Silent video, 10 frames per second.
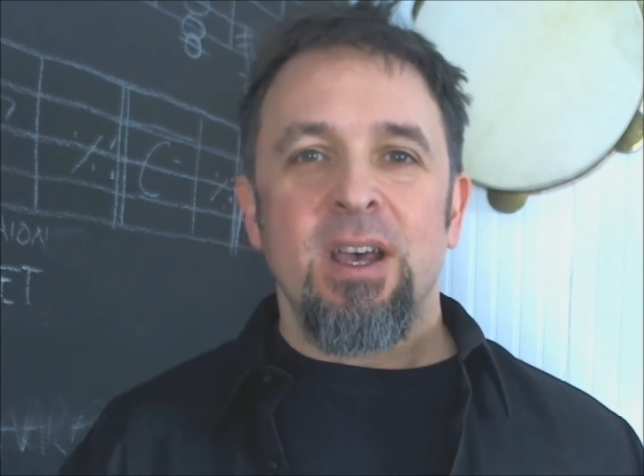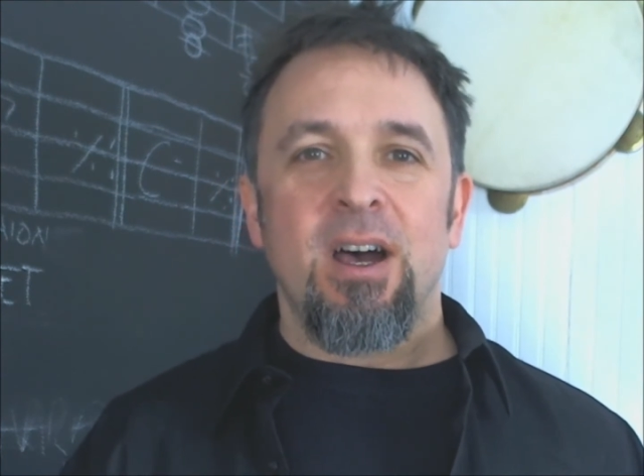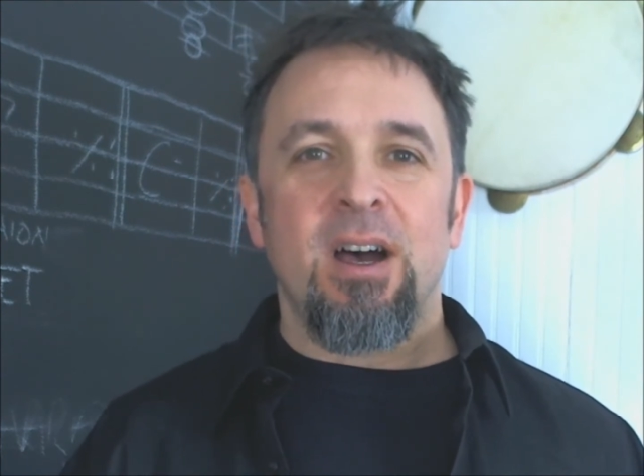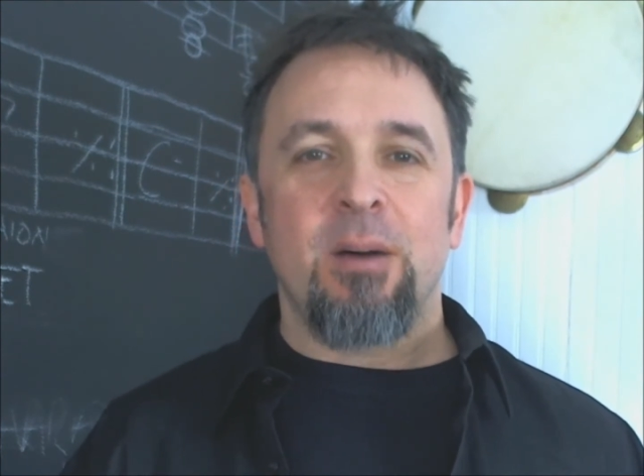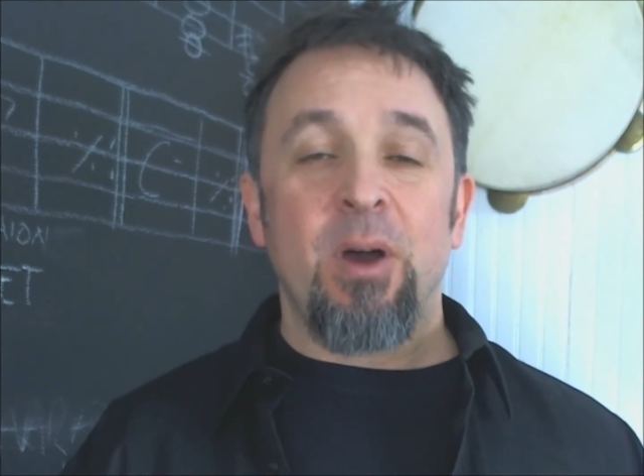
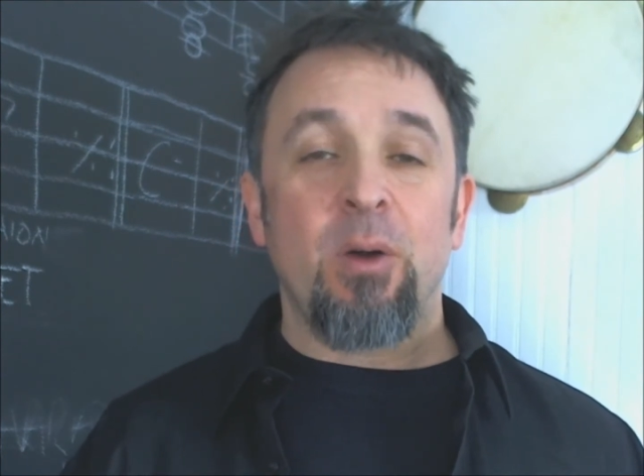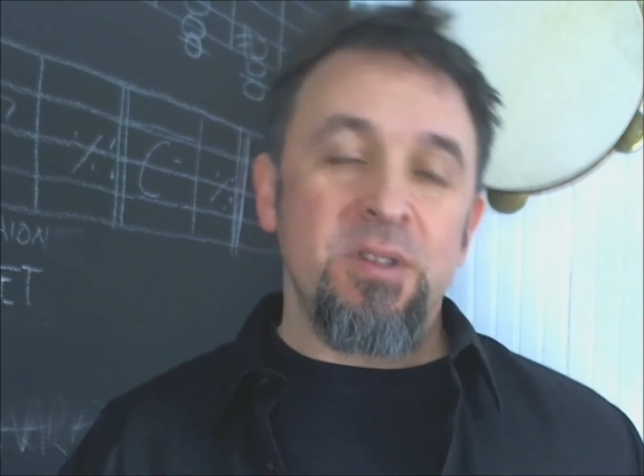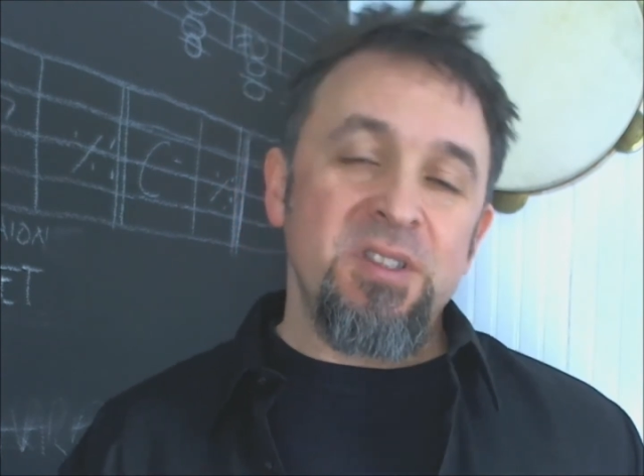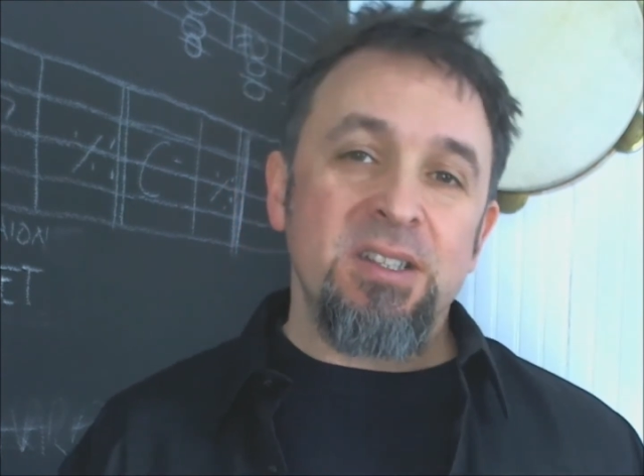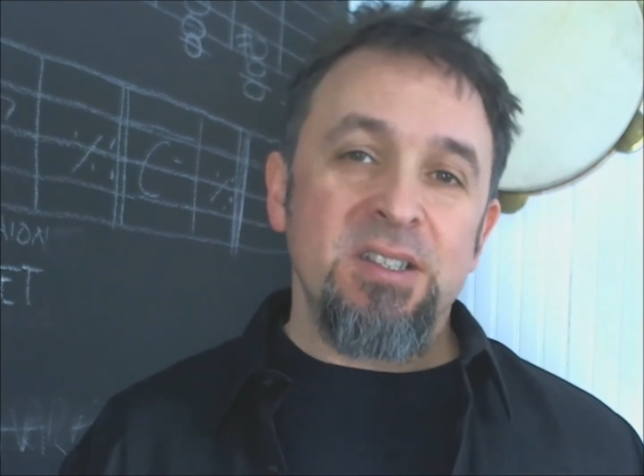uh, about
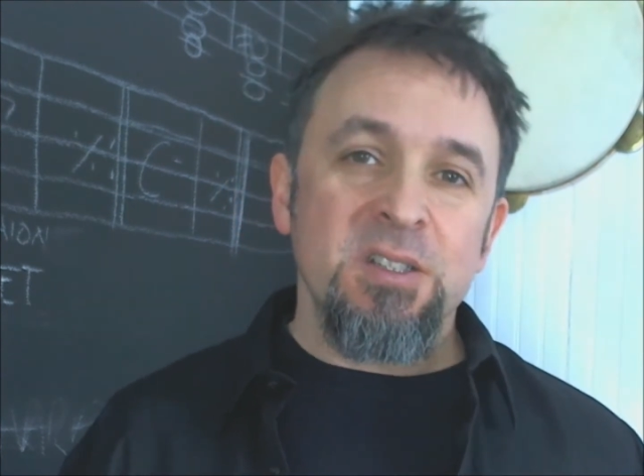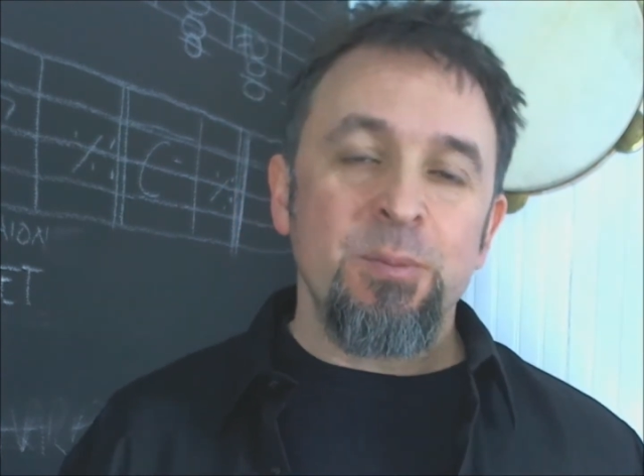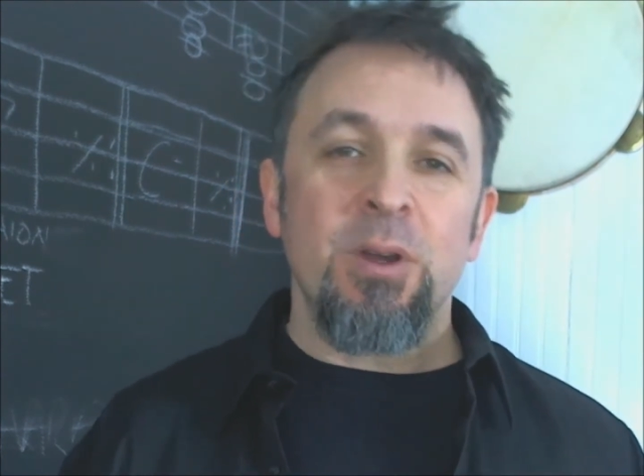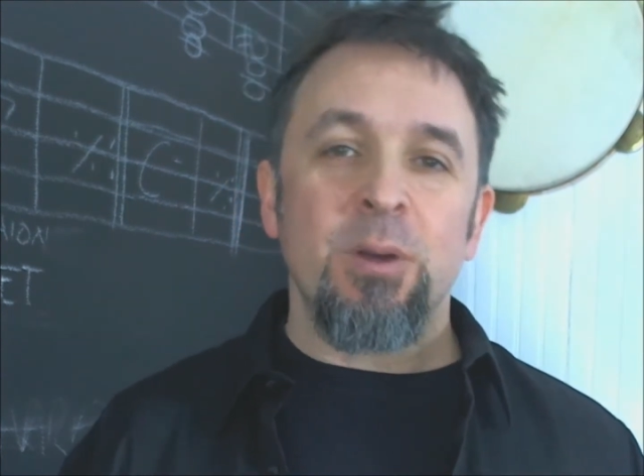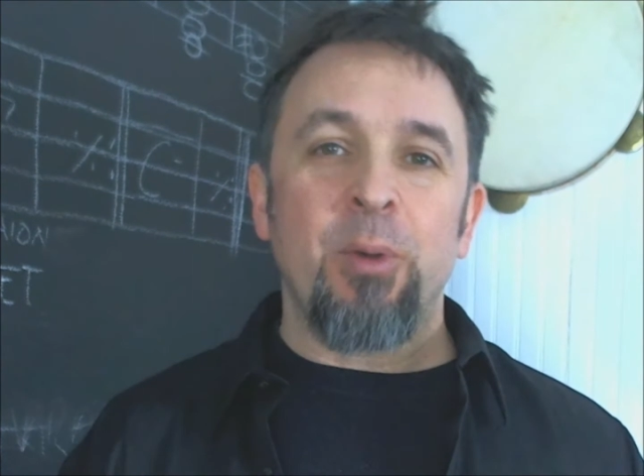what sets this
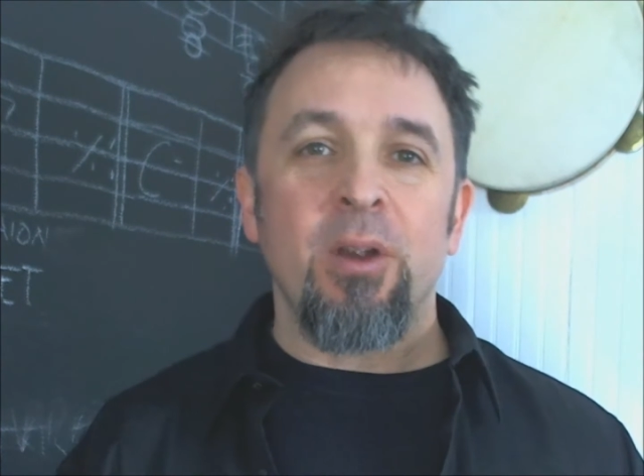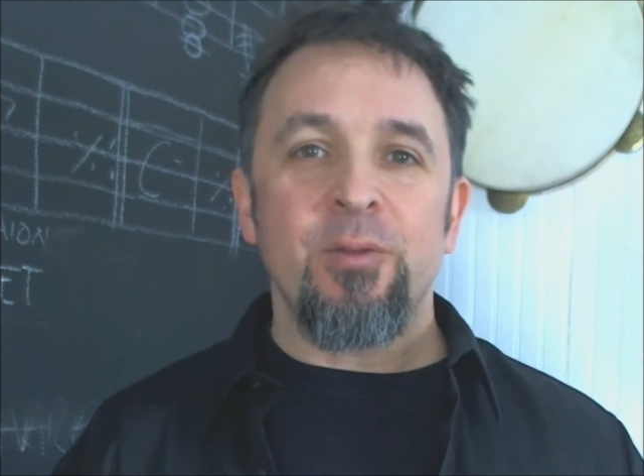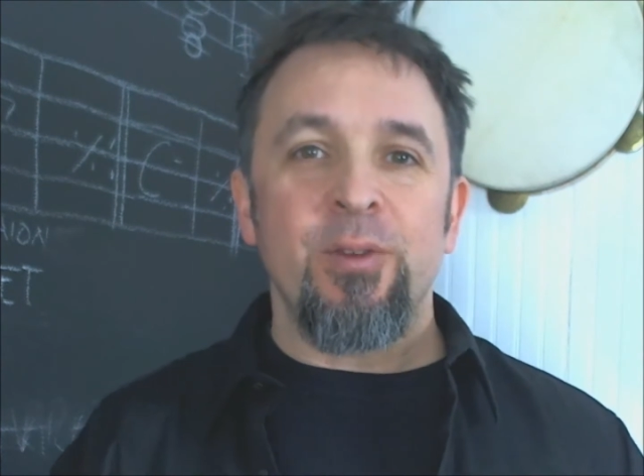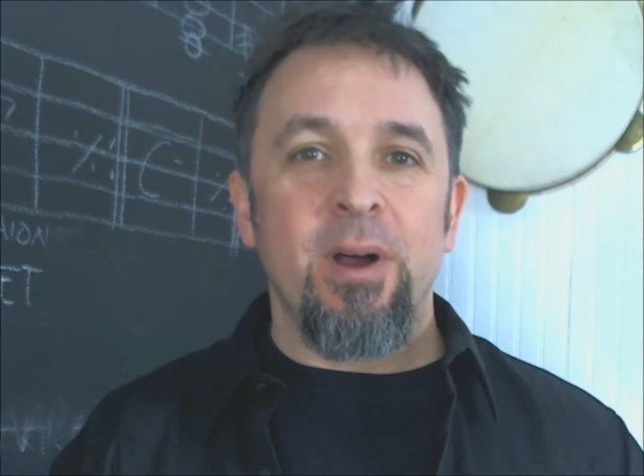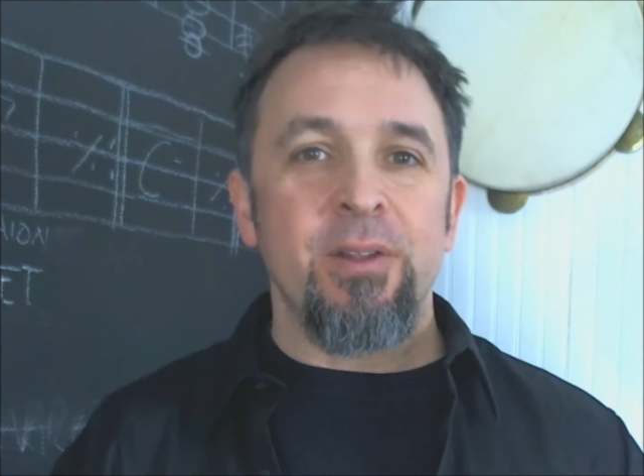book
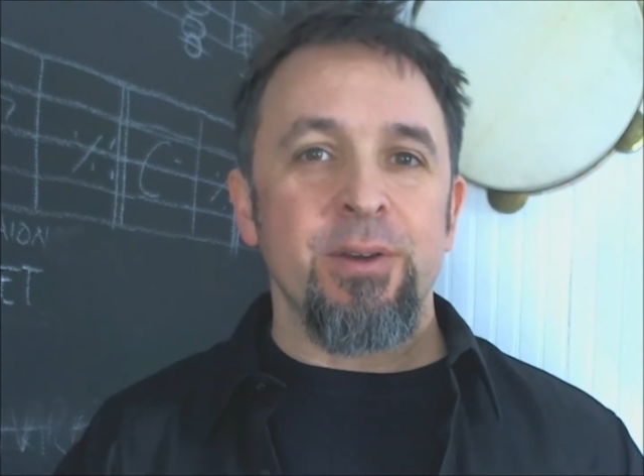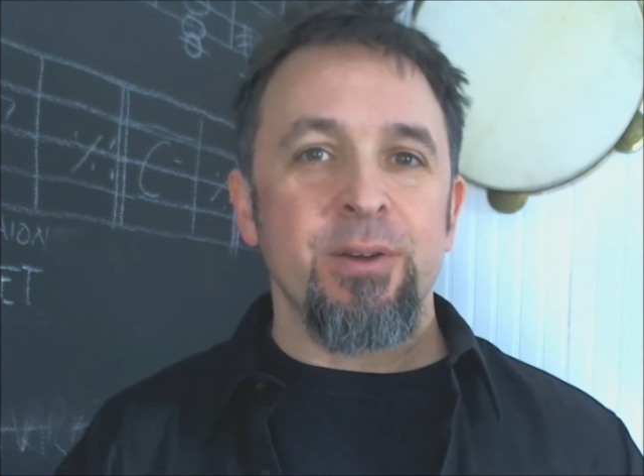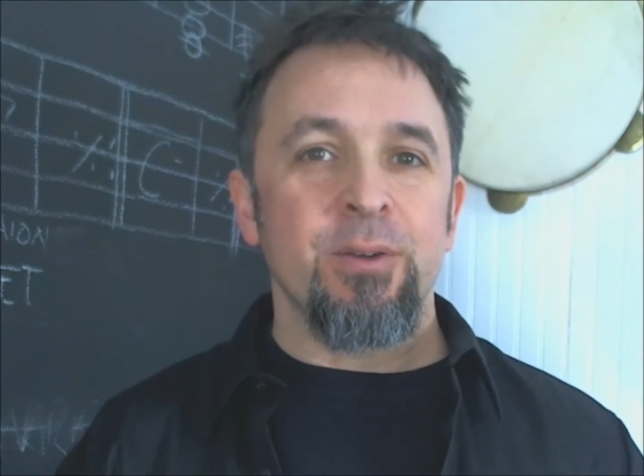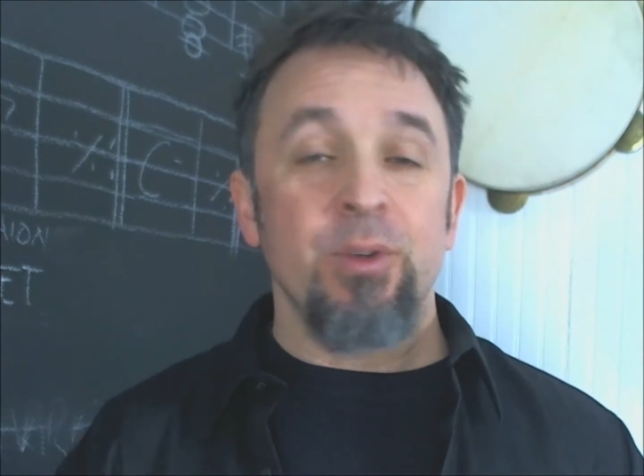apart from other